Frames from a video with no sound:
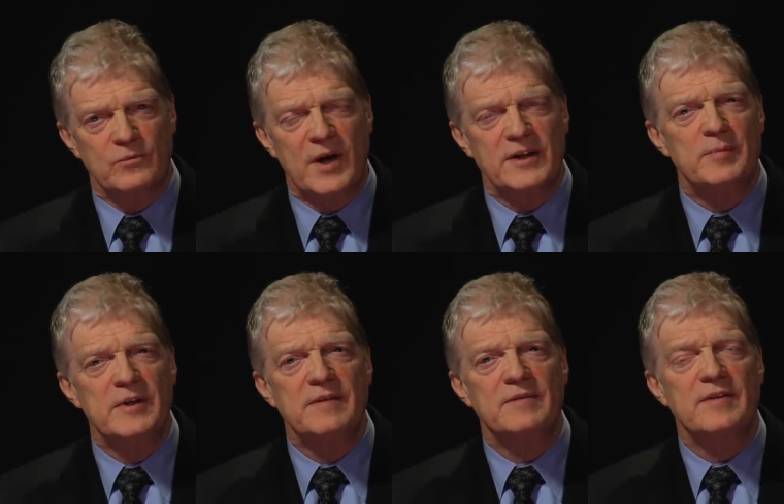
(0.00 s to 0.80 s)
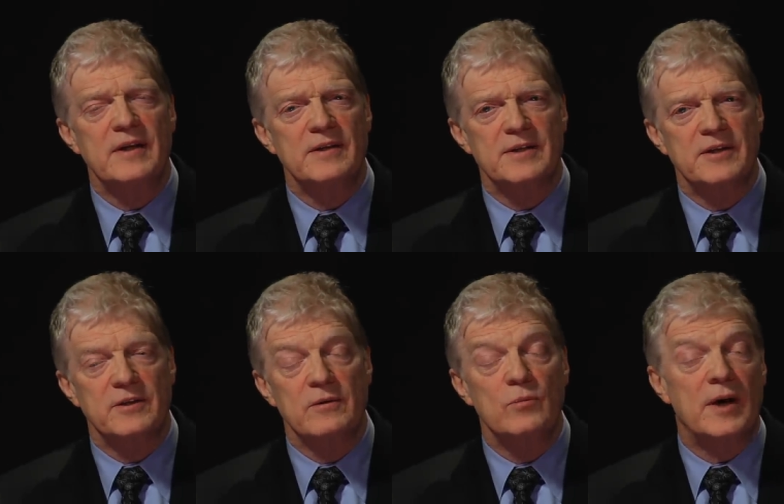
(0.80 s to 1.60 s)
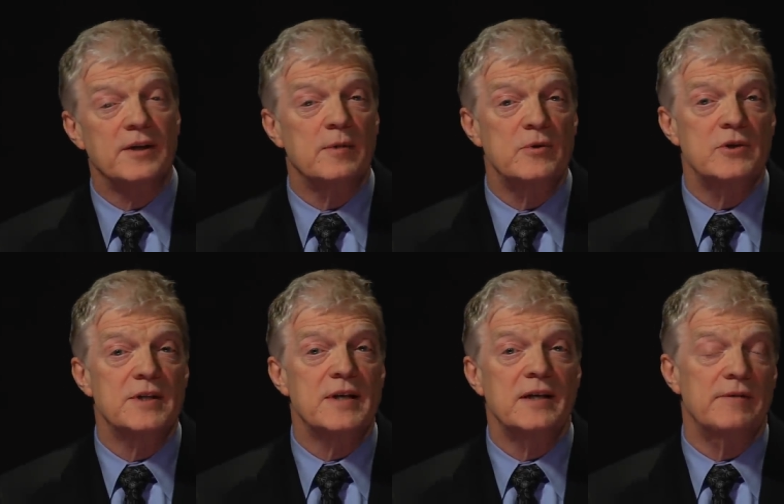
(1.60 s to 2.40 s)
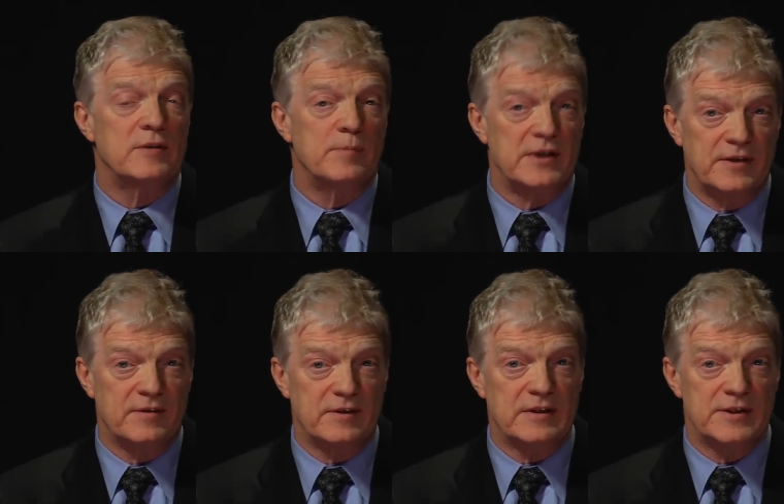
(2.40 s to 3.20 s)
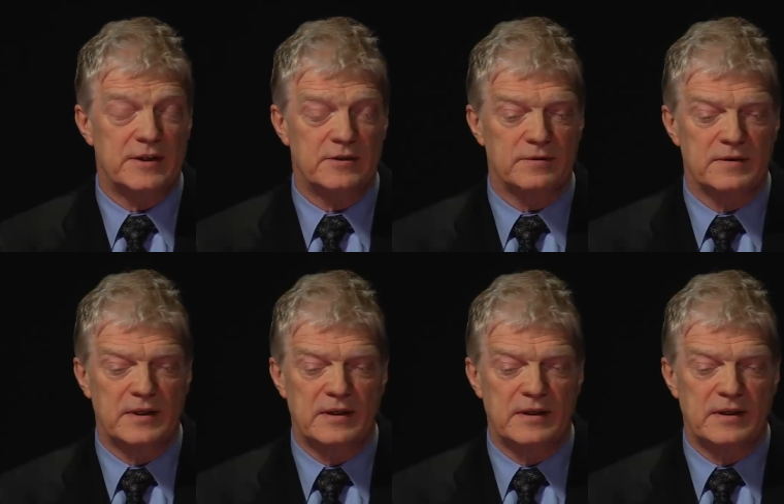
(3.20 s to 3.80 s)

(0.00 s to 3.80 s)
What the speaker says: why they believe the things they do, and why the communities they live in believe the things they do.